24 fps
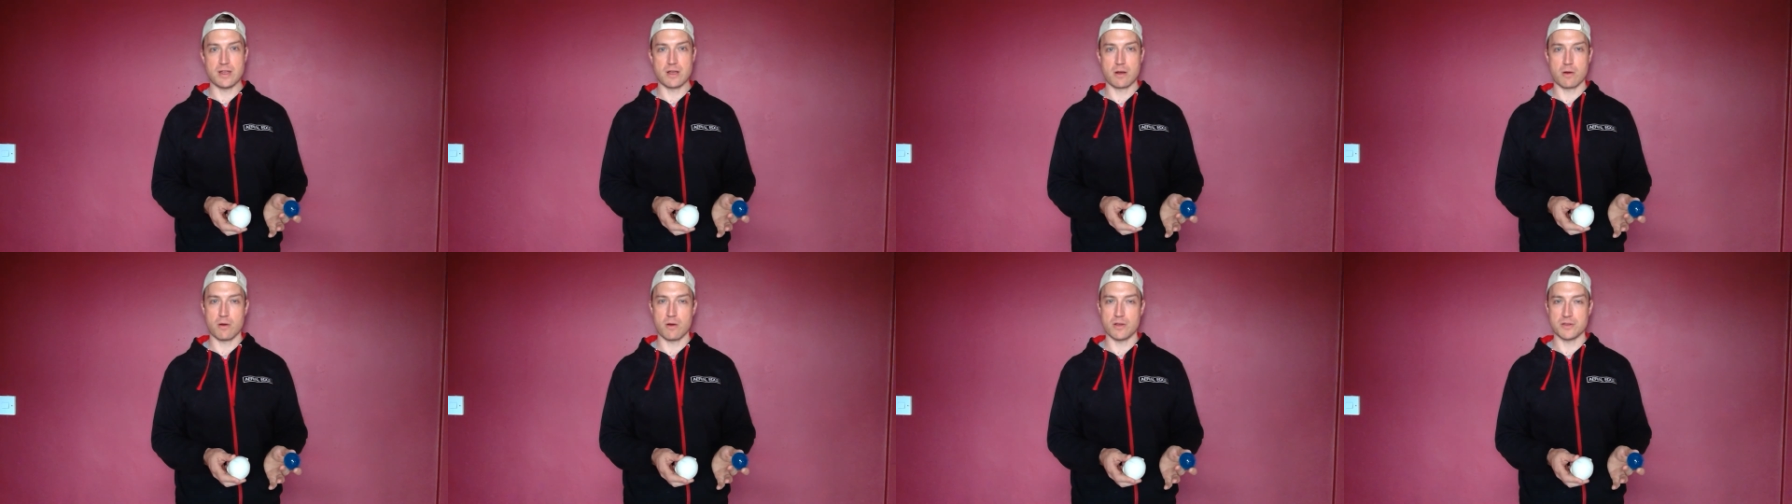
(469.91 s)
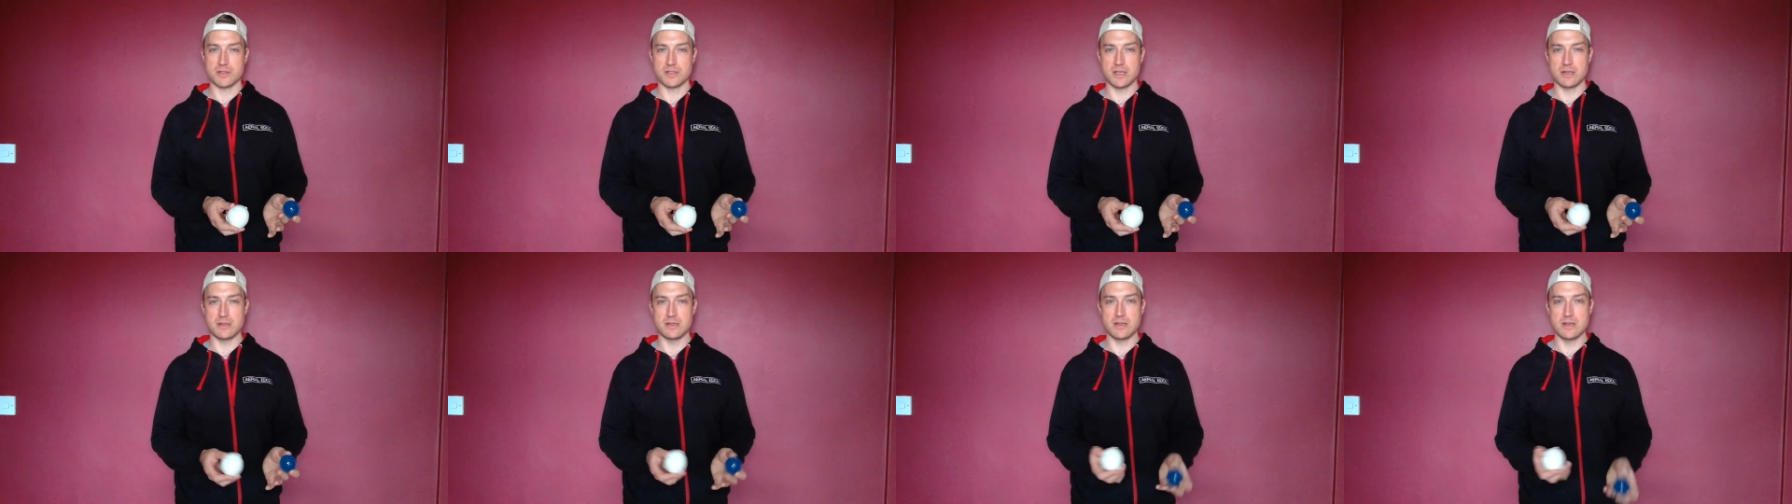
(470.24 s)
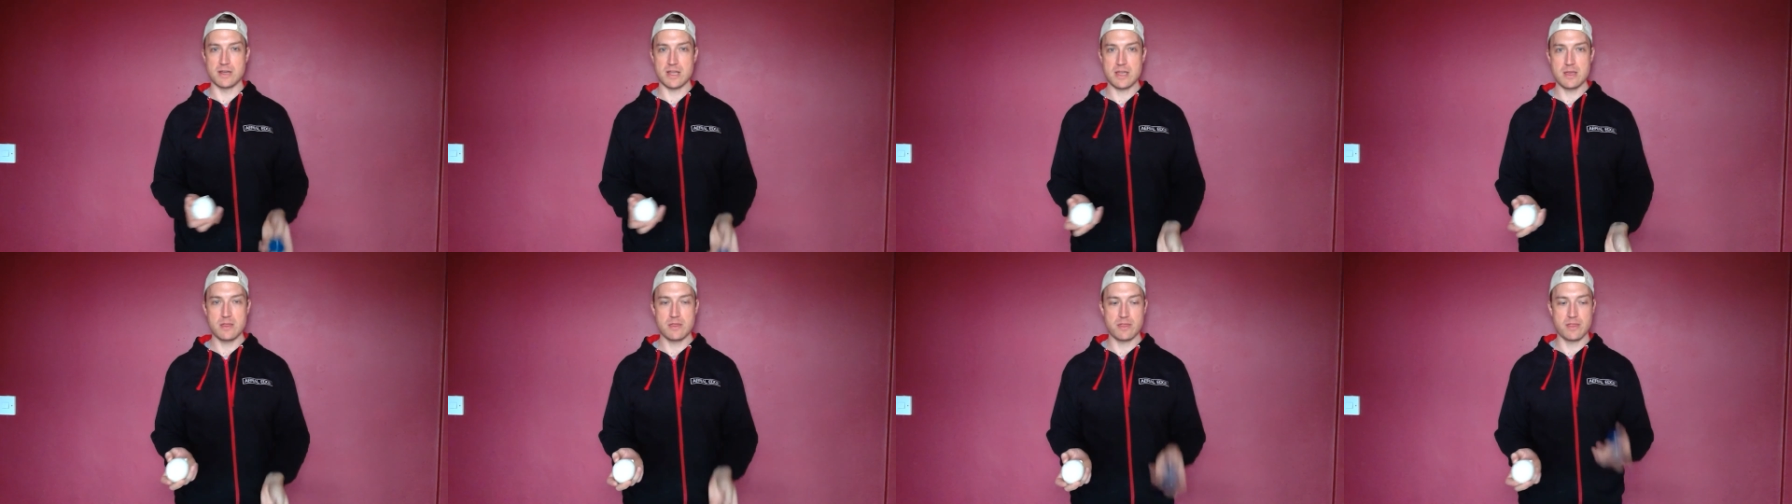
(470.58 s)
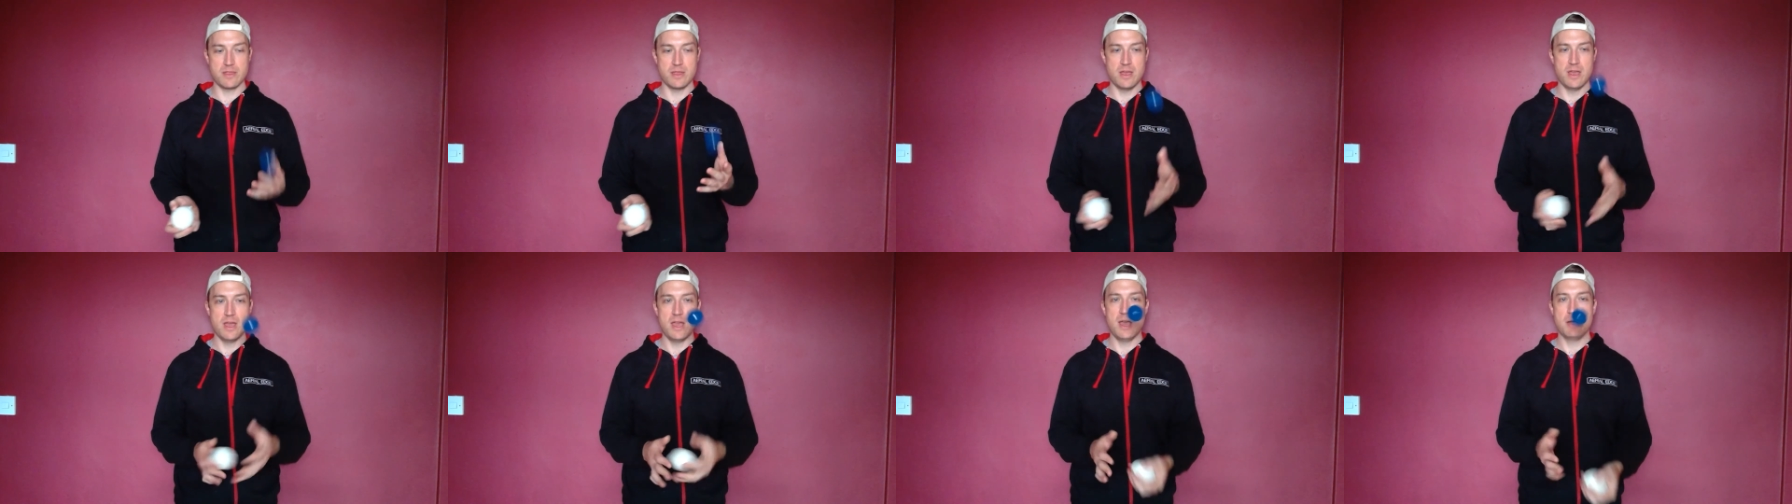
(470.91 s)
across
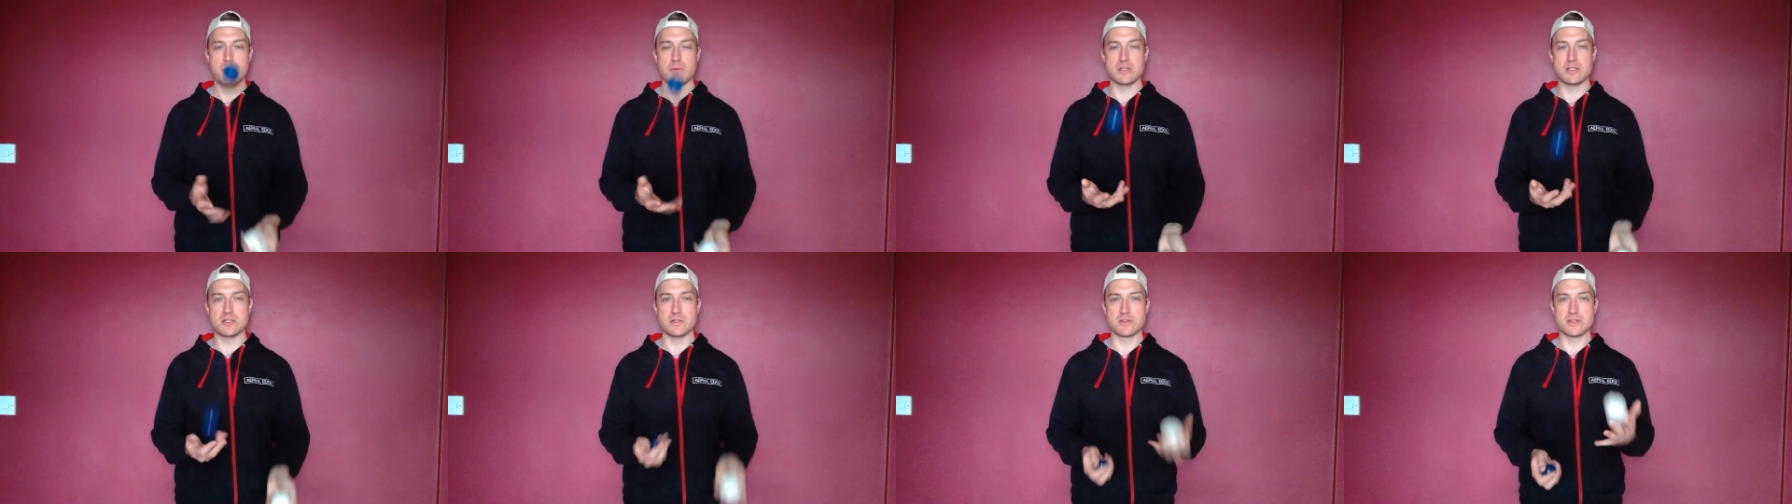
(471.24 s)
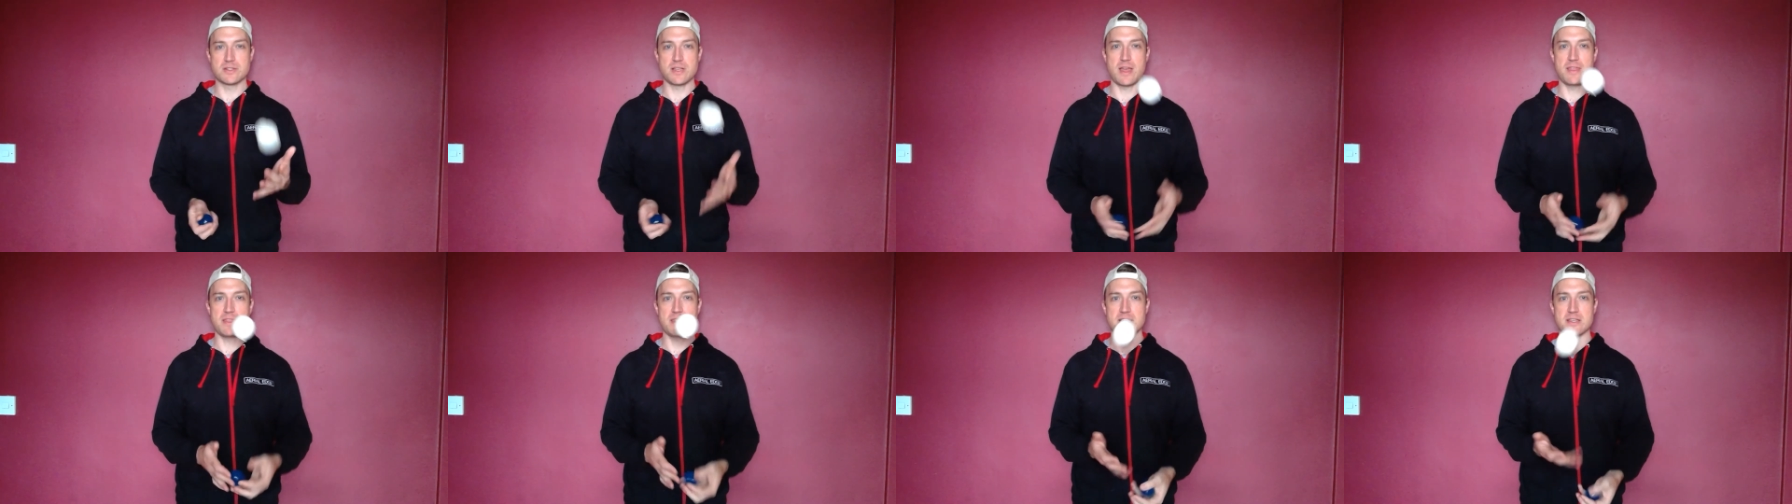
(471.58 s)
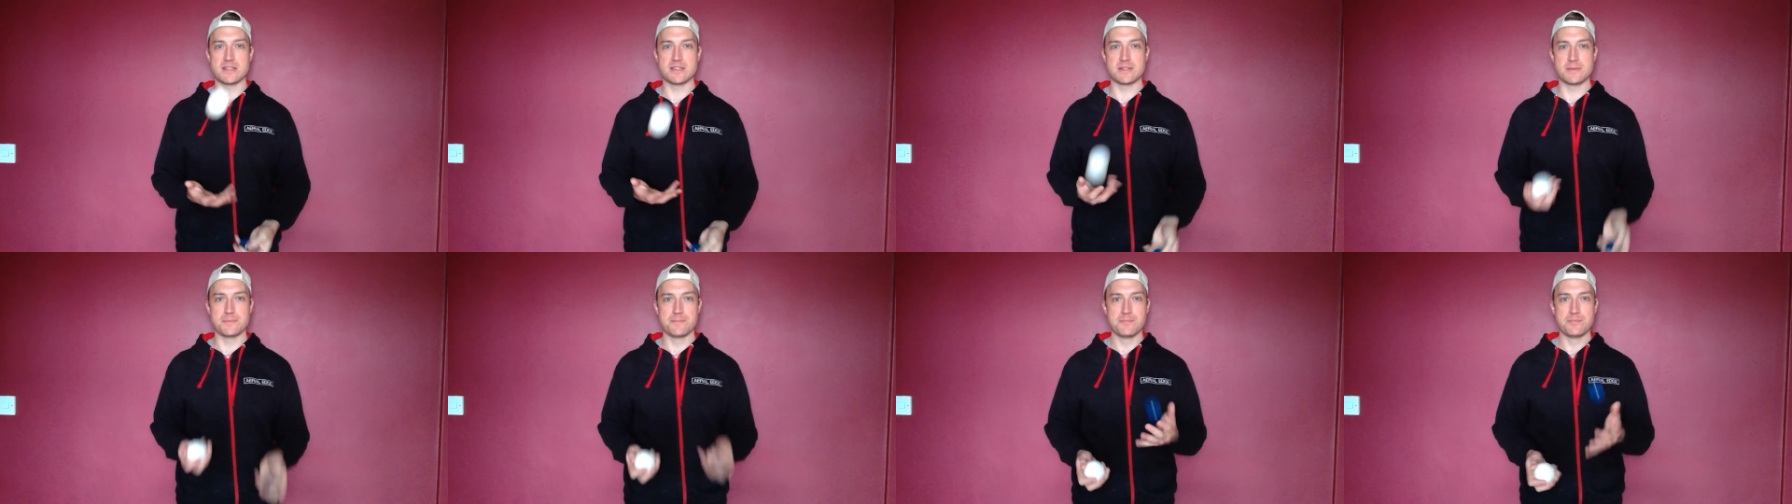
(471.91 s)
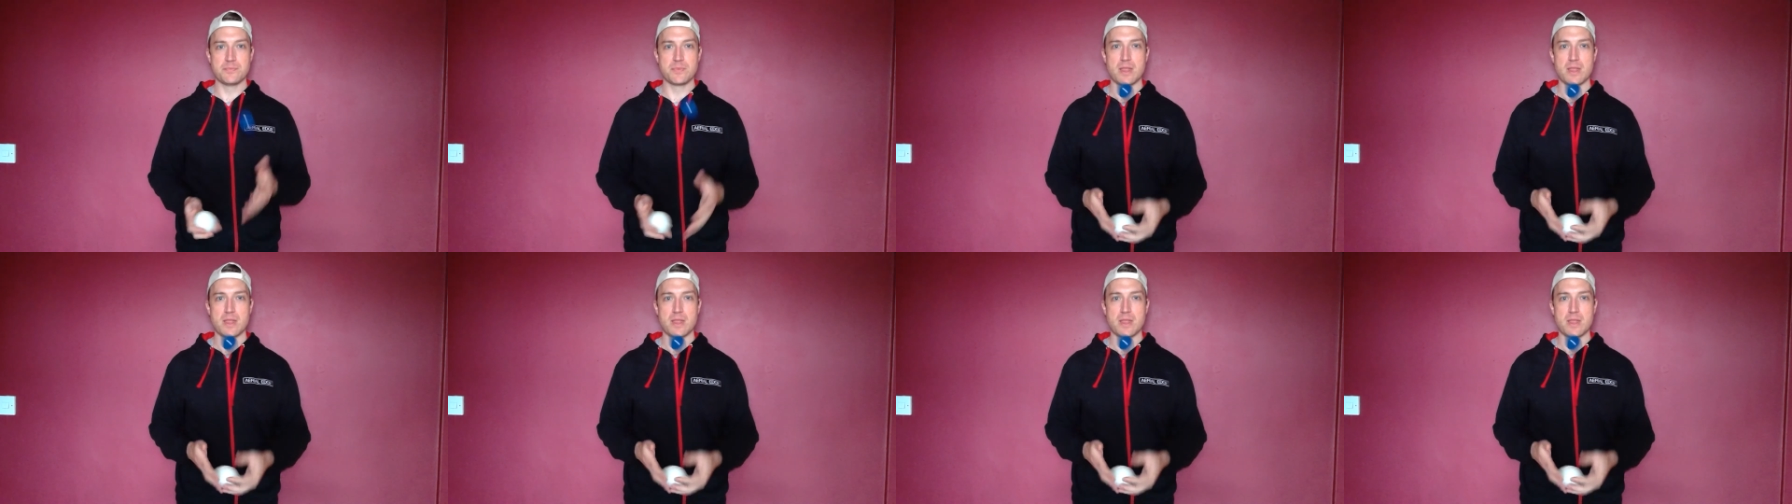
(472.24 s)
underneath, which looks like this.